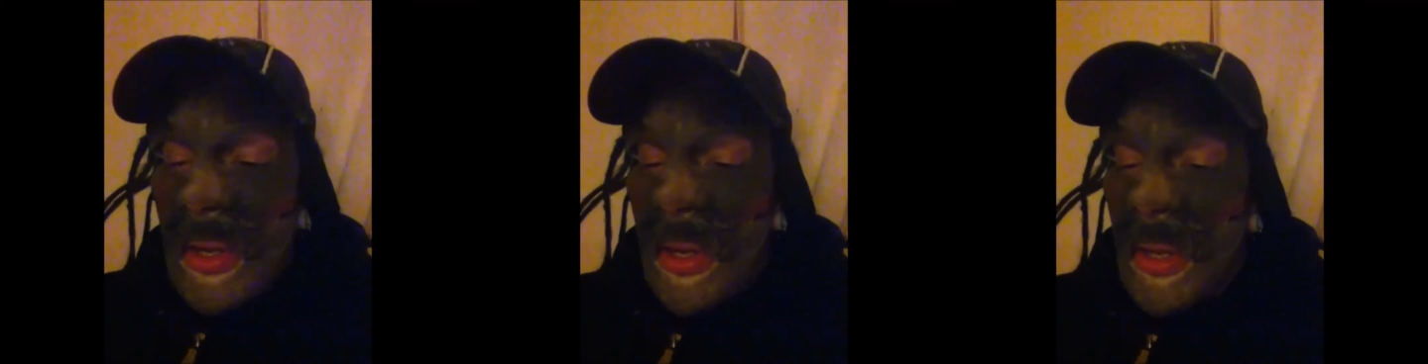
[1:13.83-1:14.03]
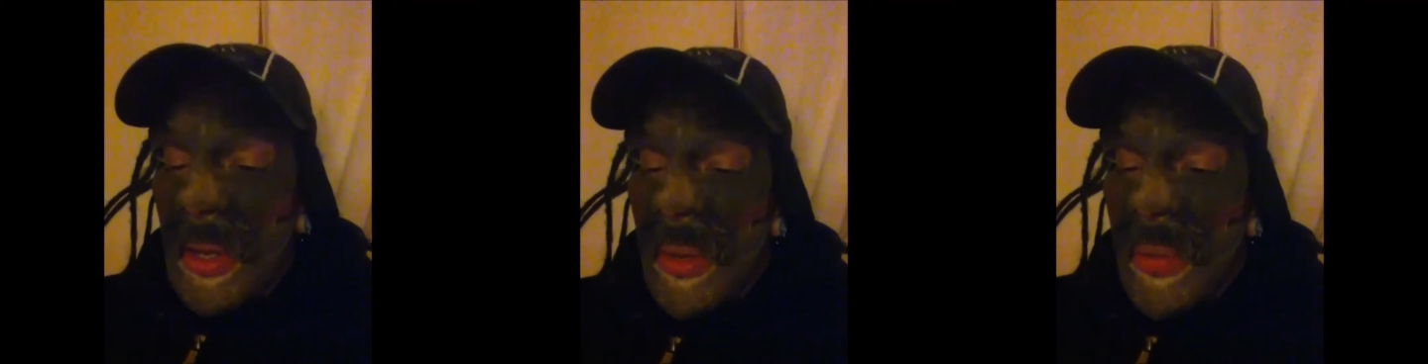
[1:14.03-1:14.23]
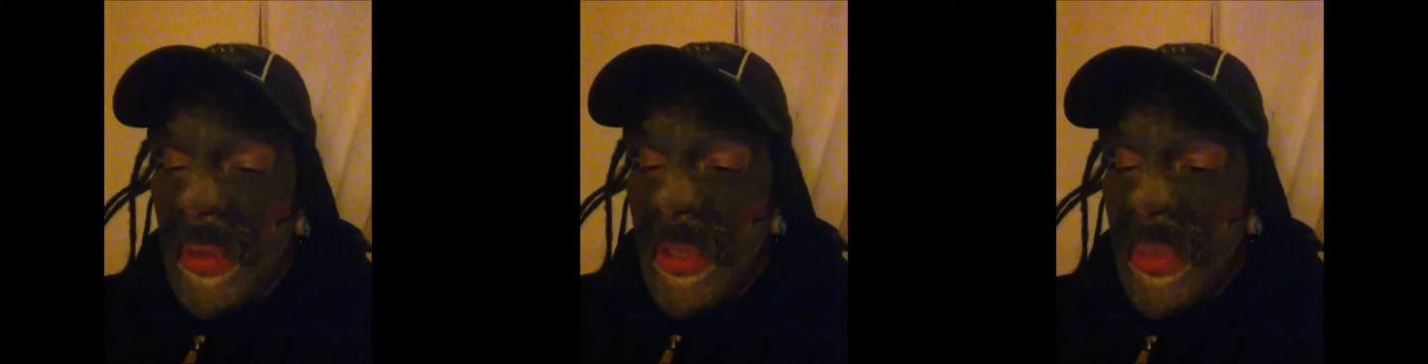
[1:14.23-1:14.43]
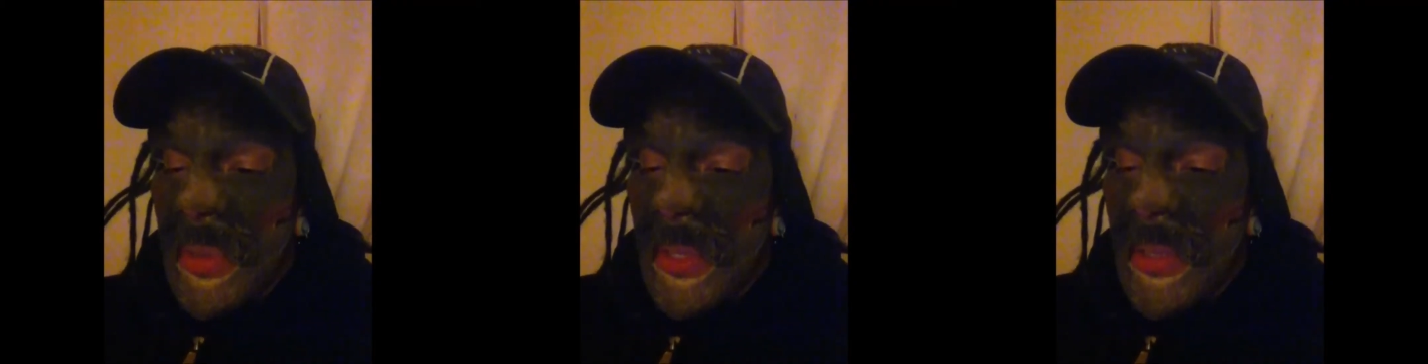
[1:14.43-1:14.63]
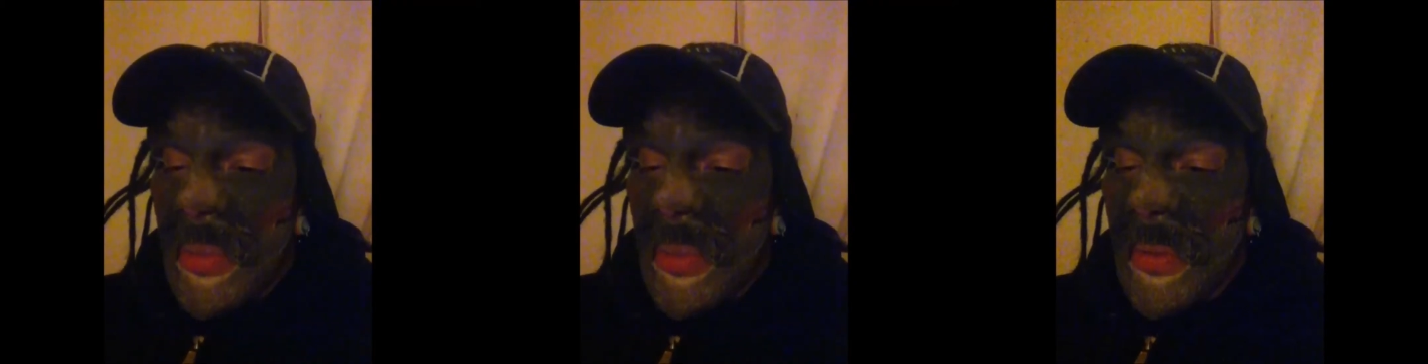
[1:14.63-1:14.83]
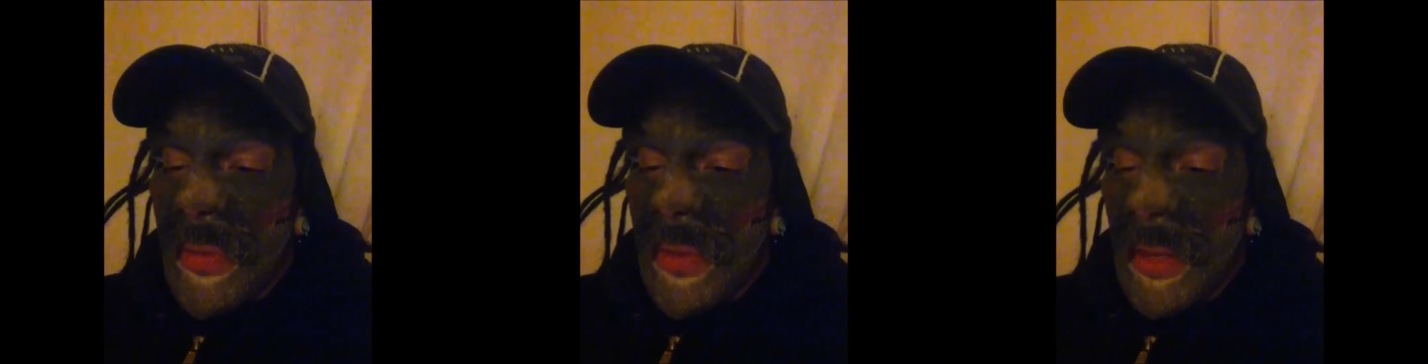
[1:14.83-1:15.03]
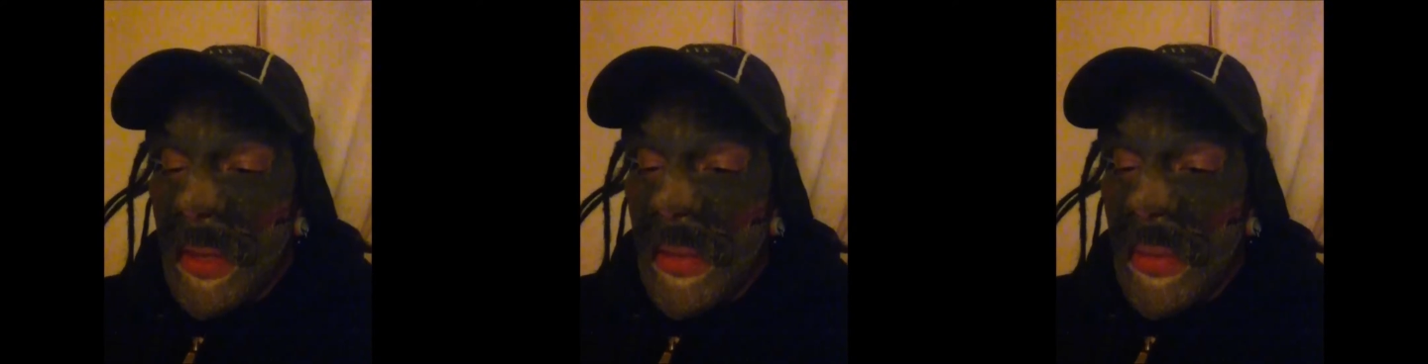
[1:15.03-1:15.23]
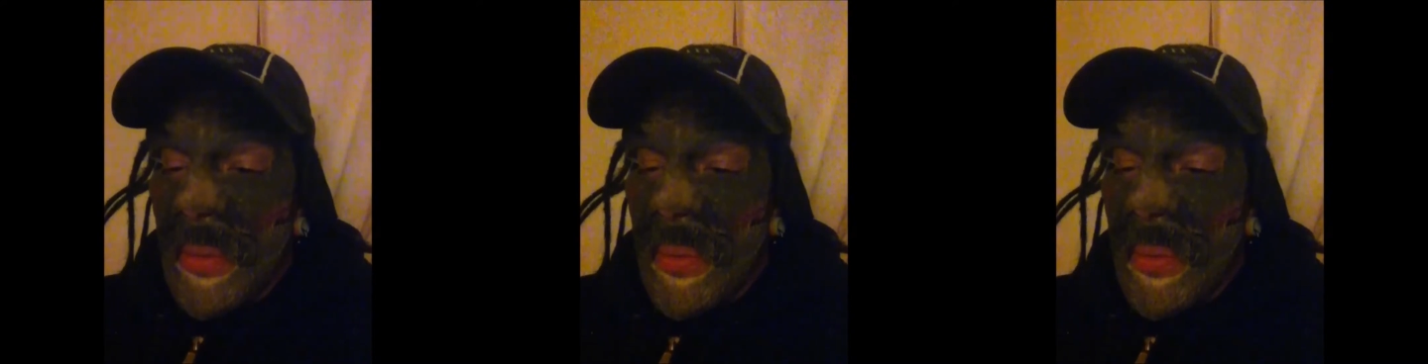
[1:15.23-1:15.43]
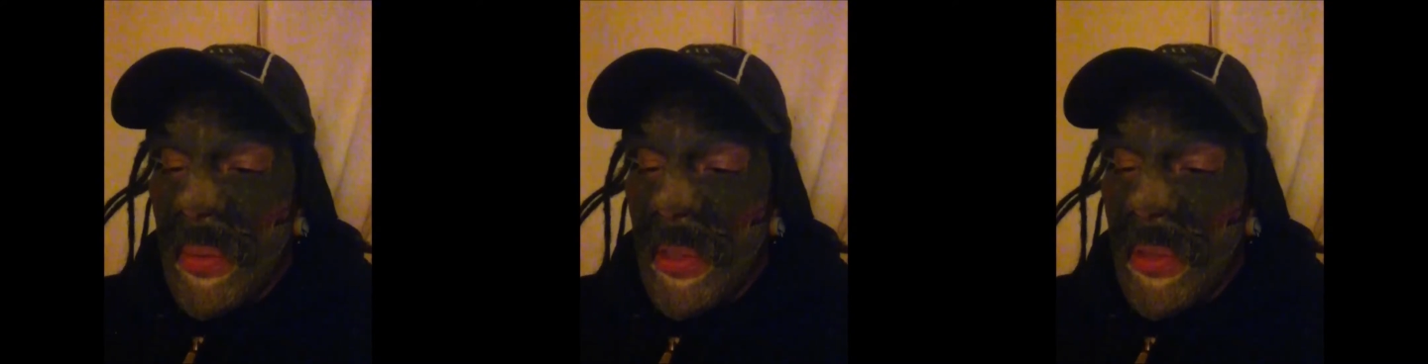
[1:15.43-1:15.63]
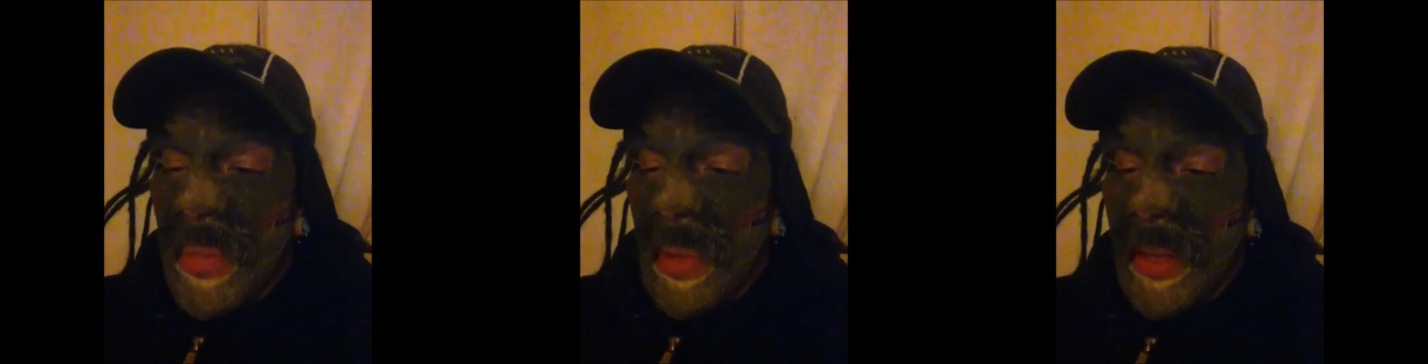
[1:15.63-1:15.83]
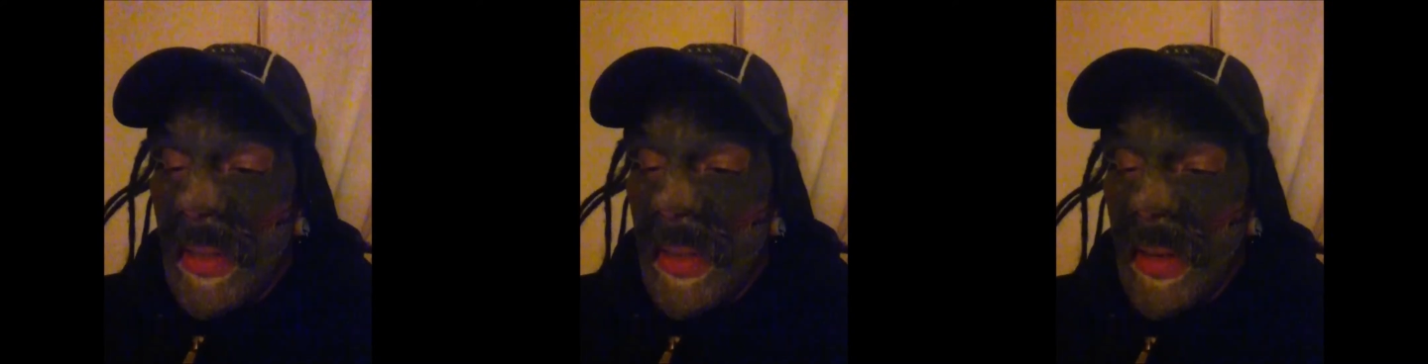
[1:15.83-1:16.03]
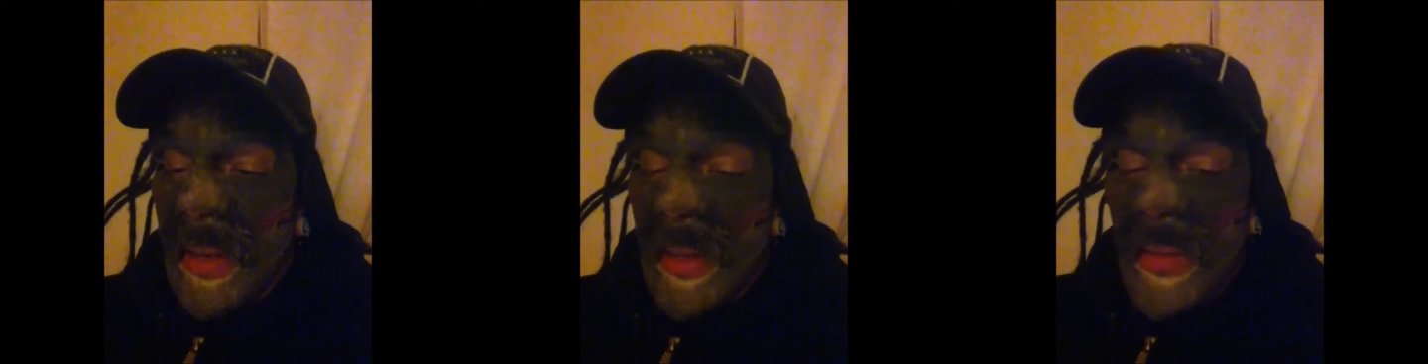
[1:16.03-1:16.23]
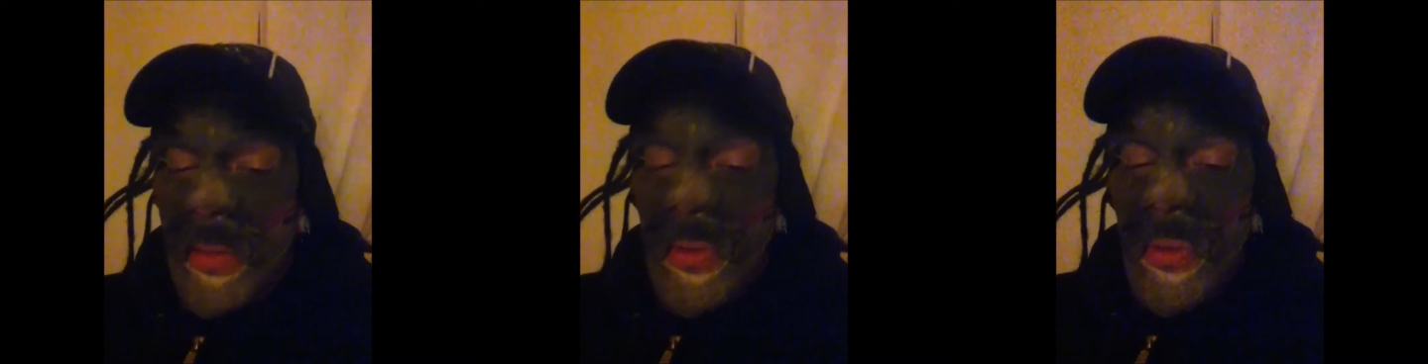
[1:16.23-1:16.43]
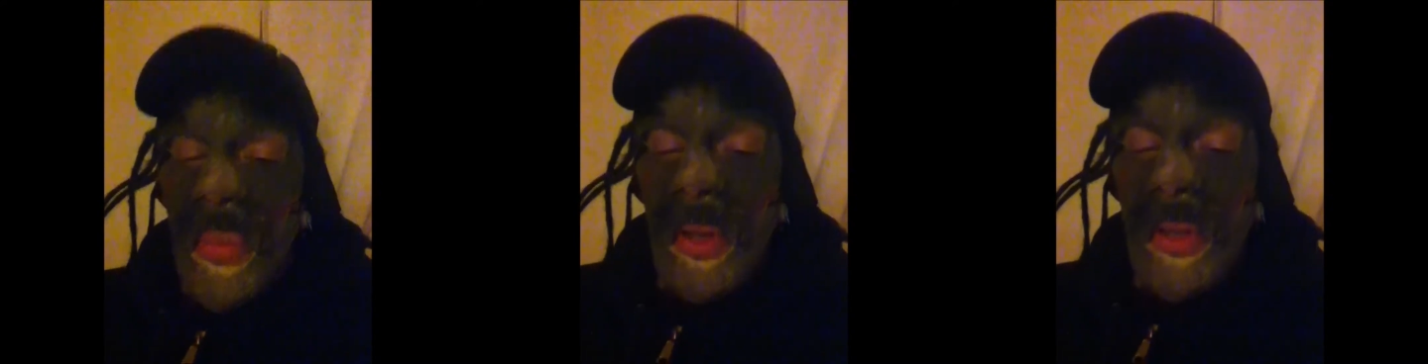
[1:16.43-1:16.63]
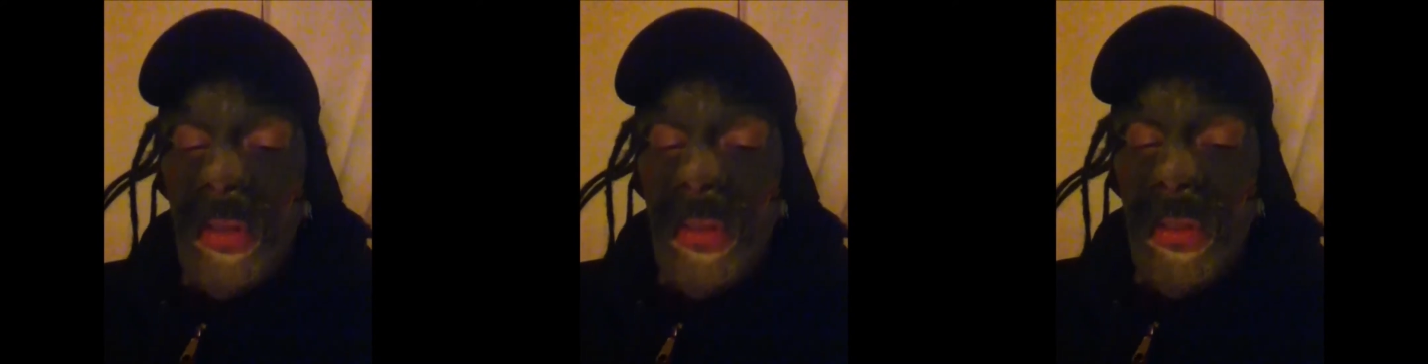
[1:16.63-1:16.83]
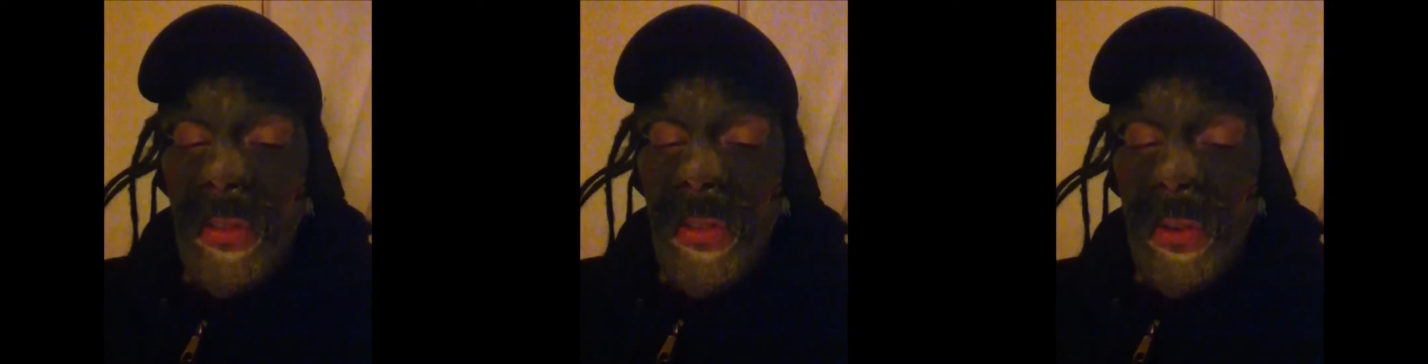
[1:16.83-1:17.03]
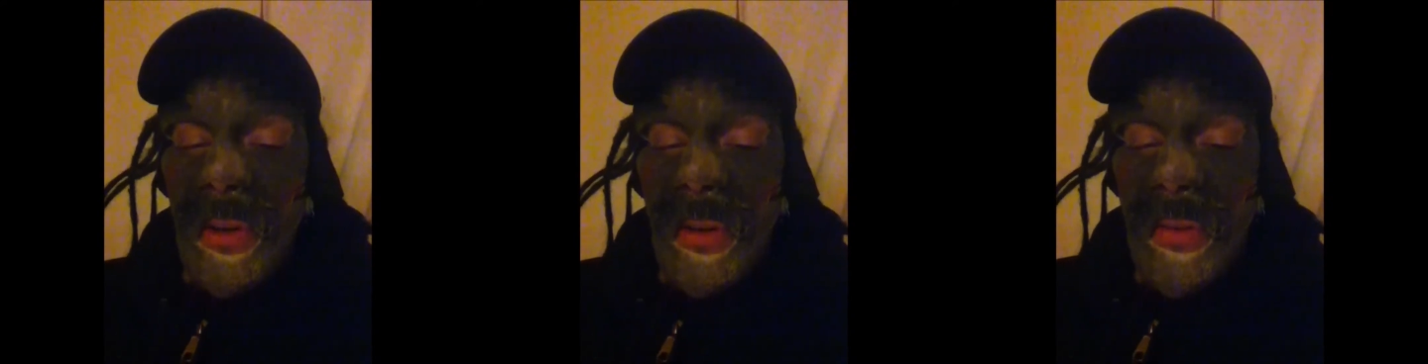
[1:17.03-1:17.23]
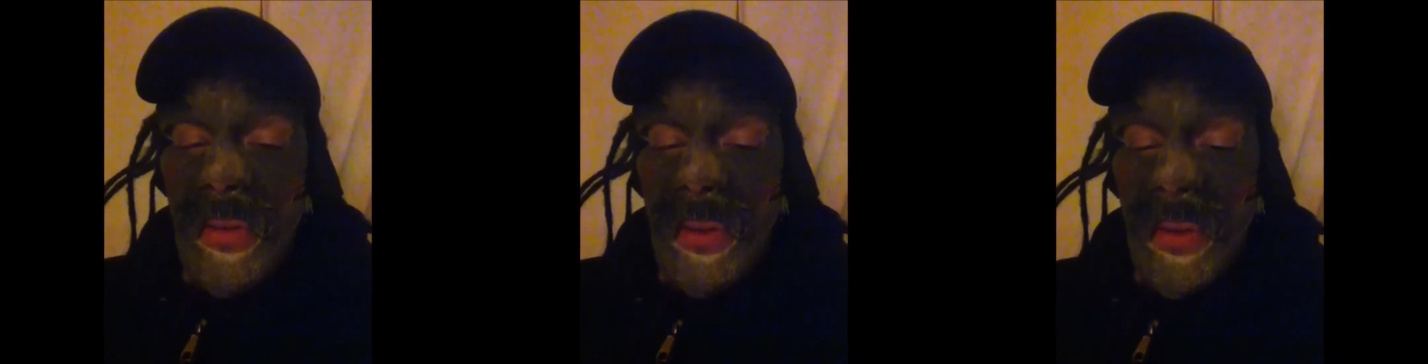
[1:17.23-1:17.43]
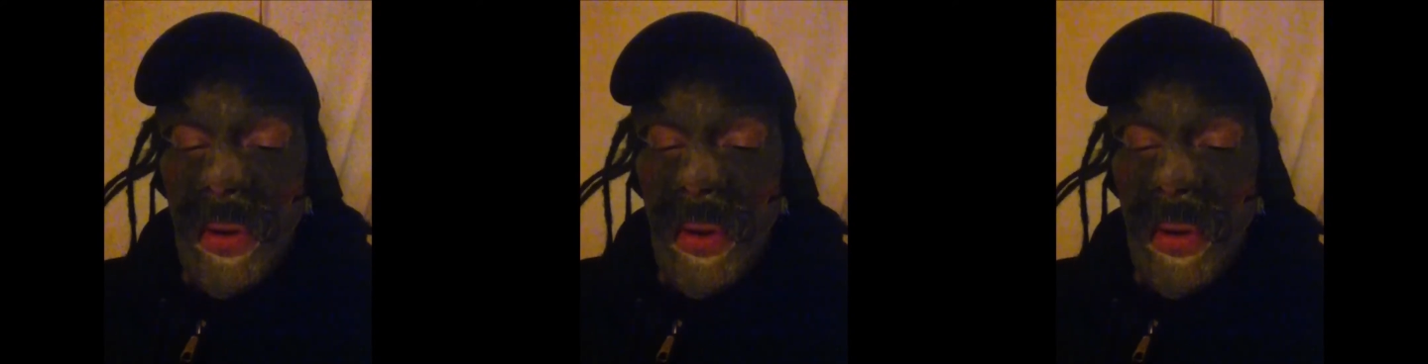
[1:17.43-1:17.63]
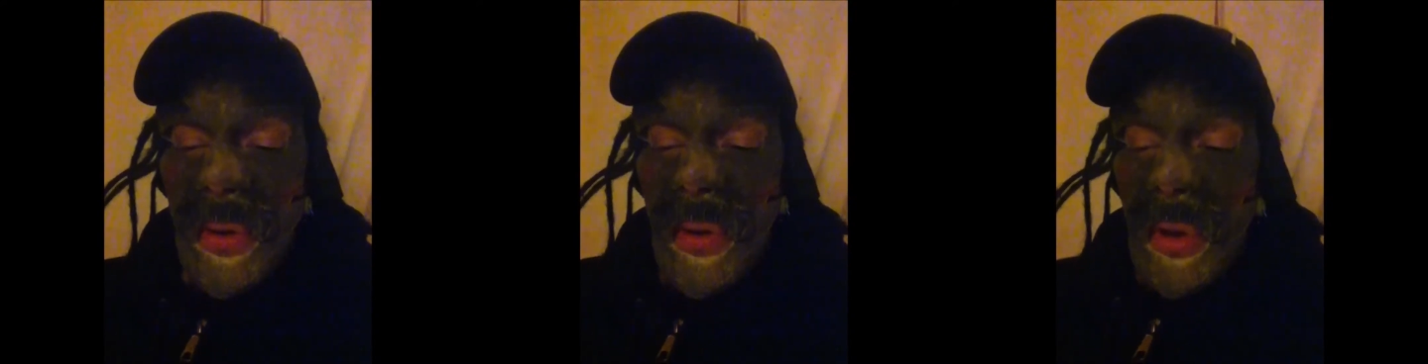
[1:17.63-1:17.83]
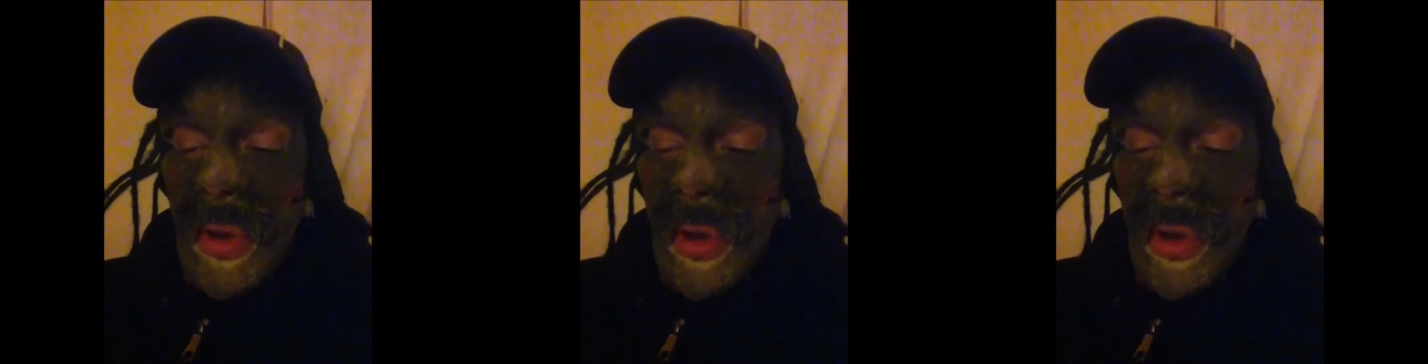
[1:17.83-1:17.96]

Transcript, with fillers: uh, which means we've got to spend the next few months trying to figure out